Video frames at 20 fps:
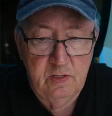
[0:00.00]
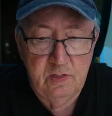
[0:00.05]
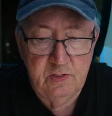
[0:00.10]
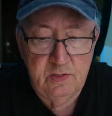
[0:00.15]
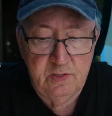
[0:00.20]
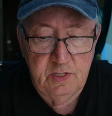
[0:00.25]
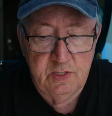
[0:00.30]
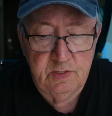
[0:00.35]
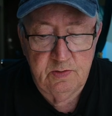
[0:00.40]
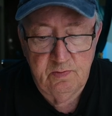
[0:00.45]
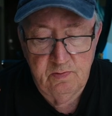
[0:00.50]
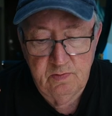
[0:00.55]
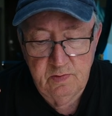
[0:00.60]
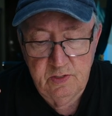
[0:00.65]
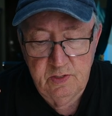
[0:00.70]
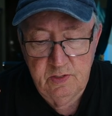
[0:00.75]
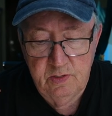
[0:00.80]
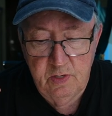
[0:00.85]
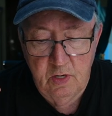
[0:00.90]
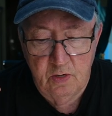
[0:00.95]
Just
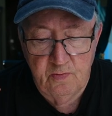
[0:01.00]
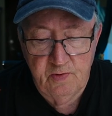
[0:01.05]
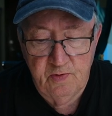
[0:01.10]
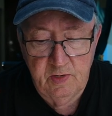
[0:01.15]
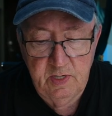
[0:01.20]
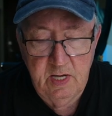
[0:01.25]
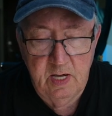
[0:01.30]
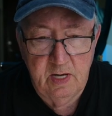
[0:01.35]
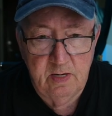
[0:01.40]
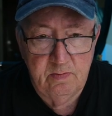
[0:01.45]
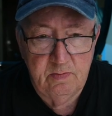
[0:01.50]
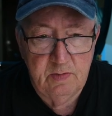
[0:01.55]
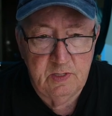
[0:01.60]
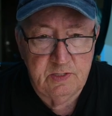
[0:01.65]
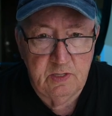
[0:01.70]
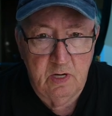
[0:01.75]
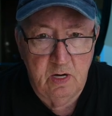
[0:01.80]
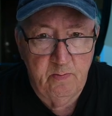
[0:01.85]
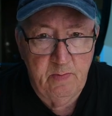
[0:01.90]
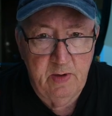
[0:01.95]
don't forget,
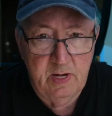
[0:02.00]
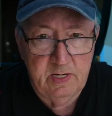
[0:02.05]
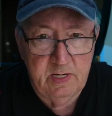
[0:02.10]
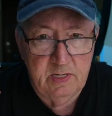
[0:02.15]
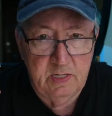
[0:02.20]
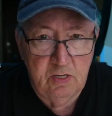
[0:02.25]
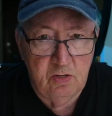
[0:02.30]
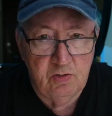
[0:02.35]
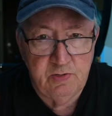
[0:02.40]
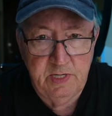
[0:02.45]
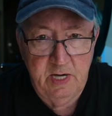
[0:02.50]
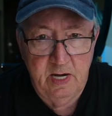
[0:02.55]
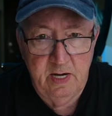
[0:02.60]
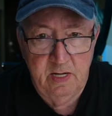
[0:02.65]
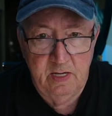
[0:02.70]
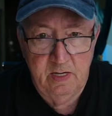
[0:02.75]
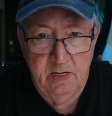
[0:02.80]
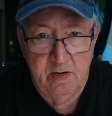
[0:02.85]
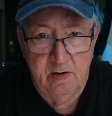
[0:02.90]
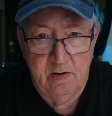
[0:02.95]
it's all about
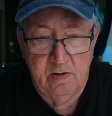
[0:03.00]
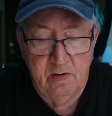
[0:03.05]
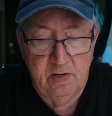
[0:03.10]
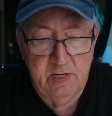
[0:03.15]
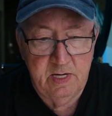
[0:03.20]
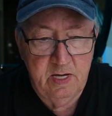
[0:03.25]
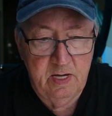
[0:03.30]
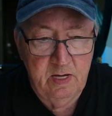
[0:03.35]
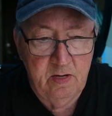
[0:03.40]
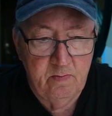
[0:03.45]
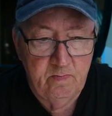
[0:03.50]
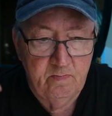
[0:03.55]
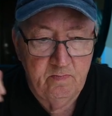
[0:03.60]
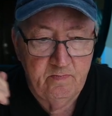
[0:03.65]
negotiating here, okay?